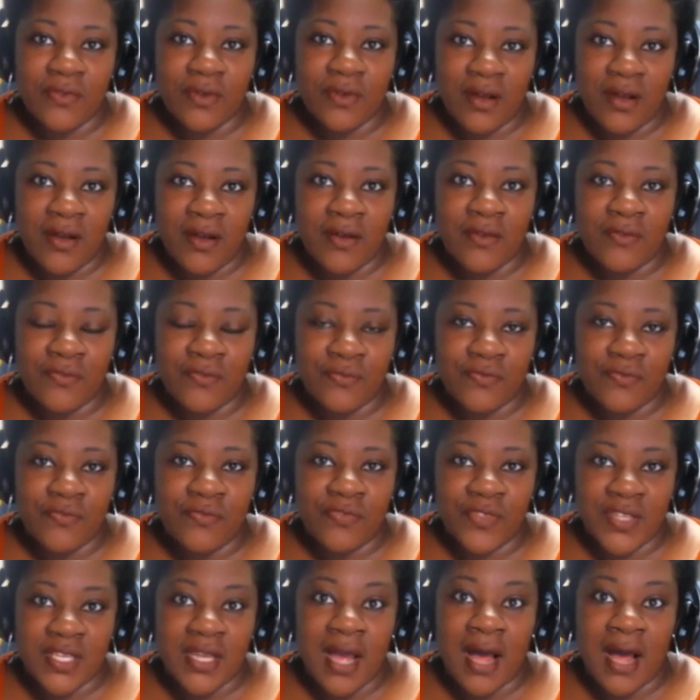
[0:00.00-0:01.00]
of
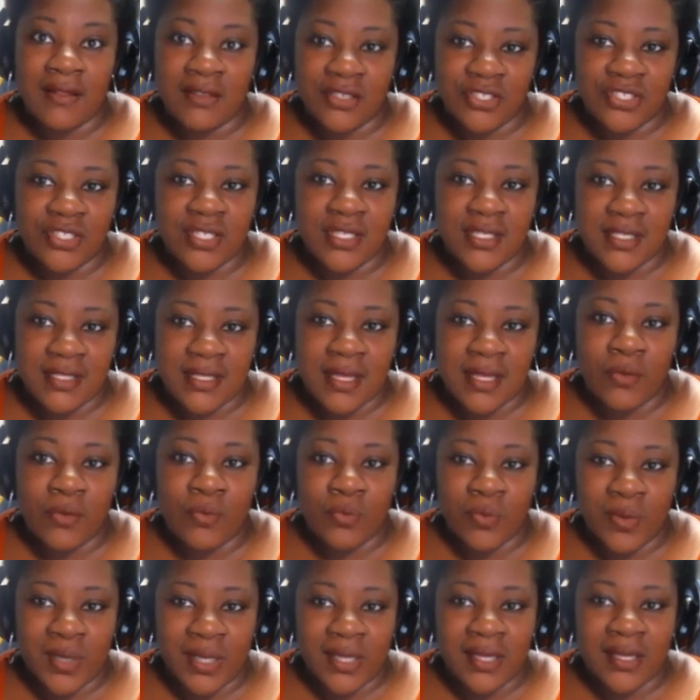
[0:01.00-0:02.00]
theologies that
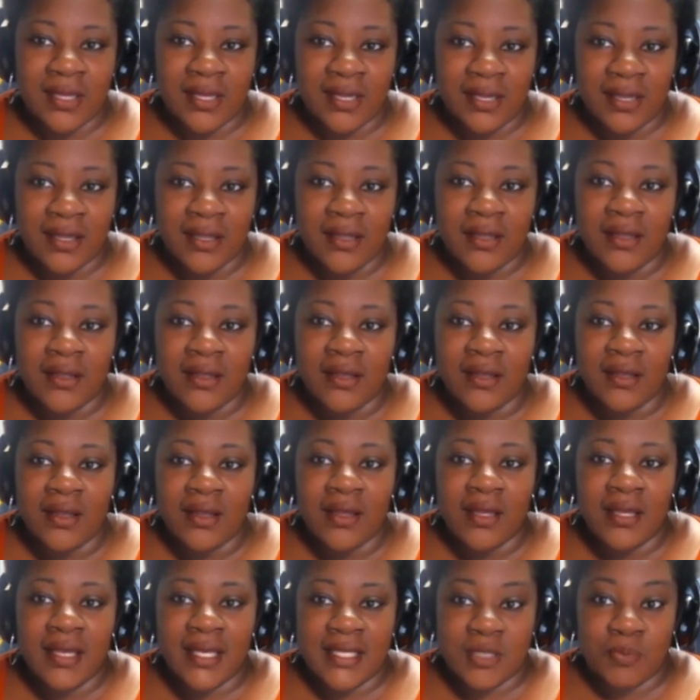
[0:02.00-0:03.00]
we
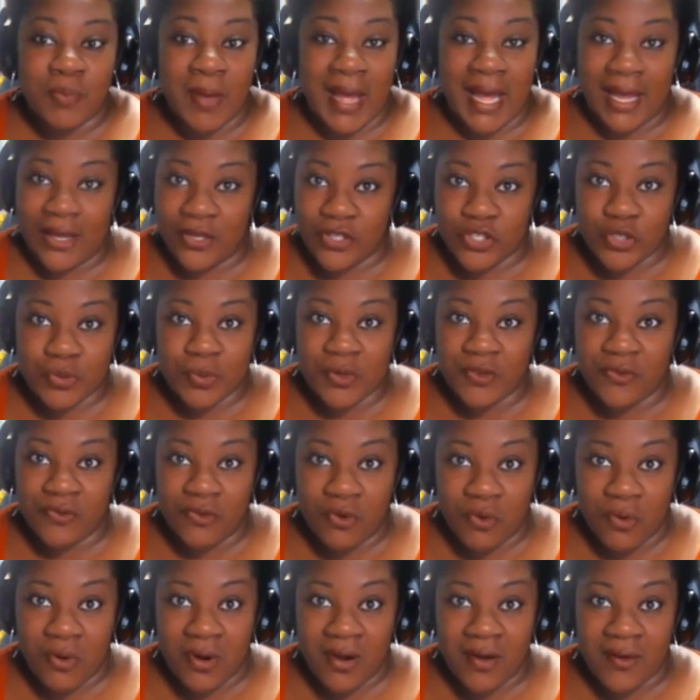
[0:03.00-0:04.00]
espoused
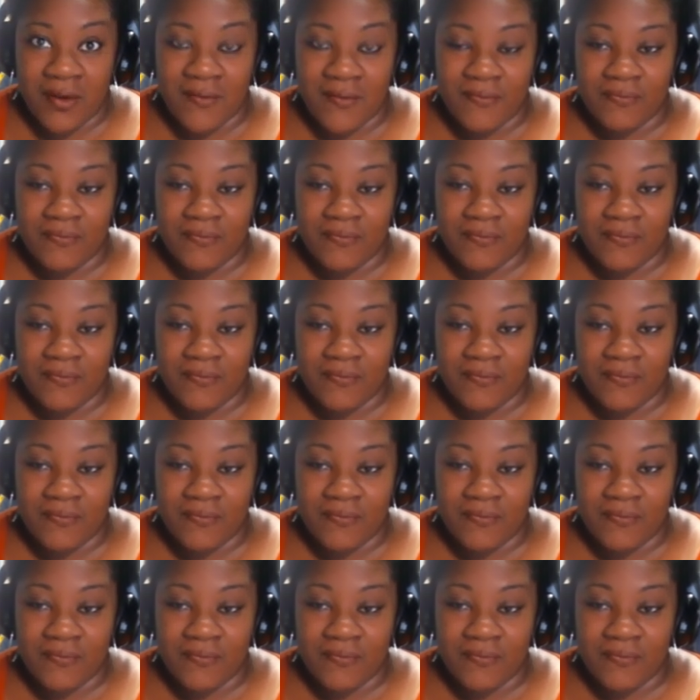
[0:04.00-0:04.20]
before.